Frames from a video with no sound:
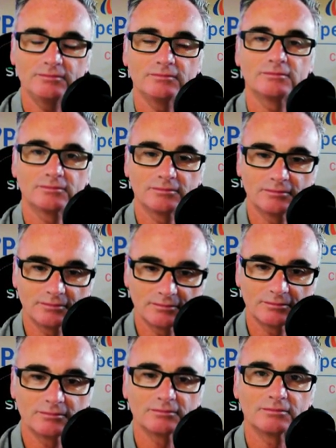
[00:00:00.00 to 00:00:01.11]

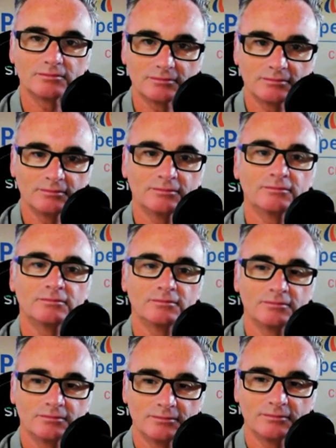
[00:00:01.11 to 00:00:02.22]

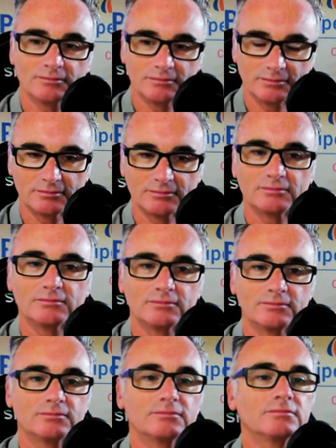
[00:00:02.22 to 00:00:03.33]

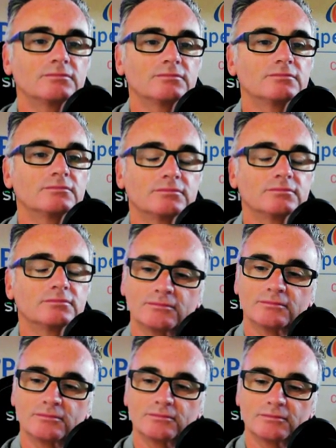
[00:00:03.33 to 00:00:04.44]

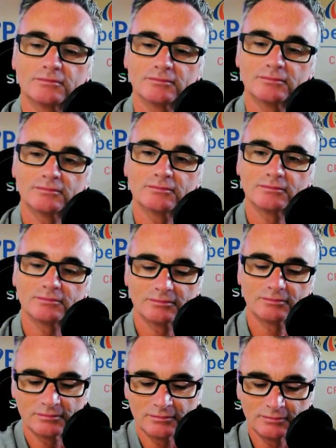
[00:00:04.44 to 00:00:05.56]

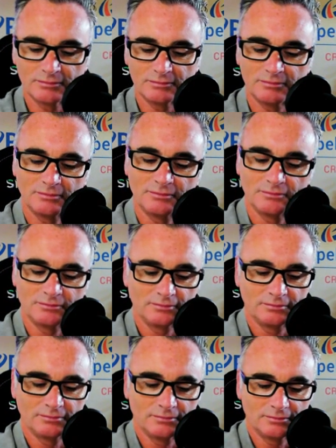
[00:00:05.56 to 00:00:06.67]

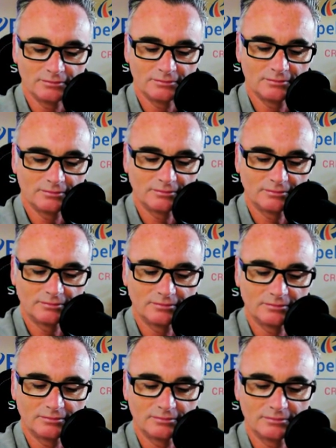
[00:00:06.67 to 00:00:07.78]
(not speaking)